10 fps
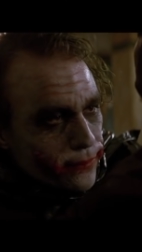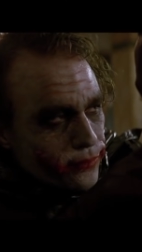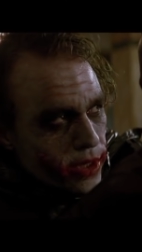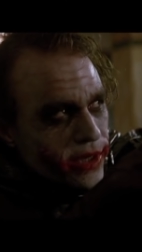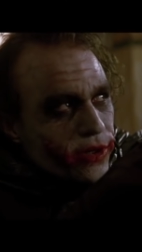
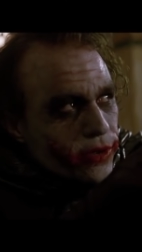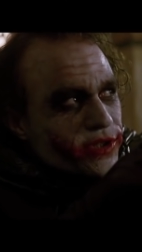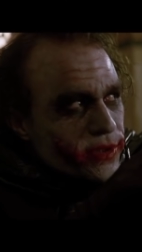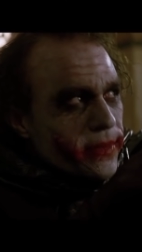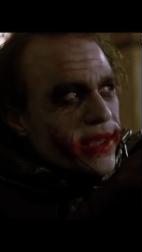
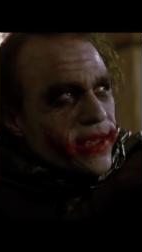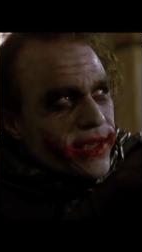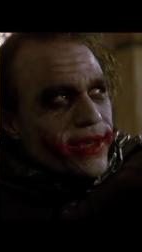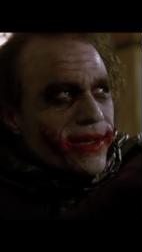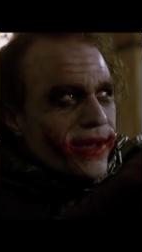oh,
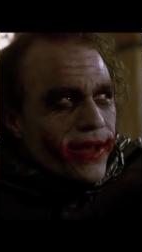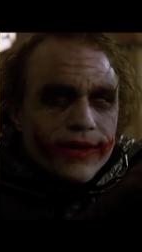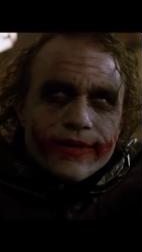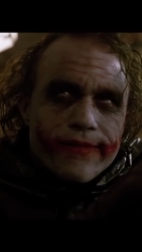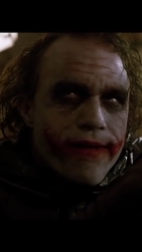it's so
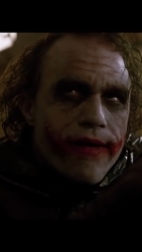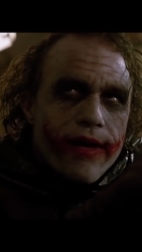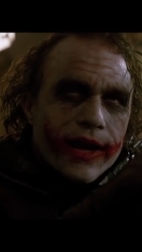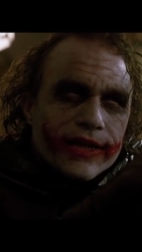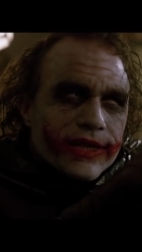intimidating, but
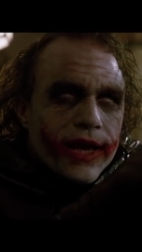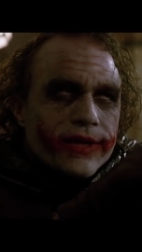I'm so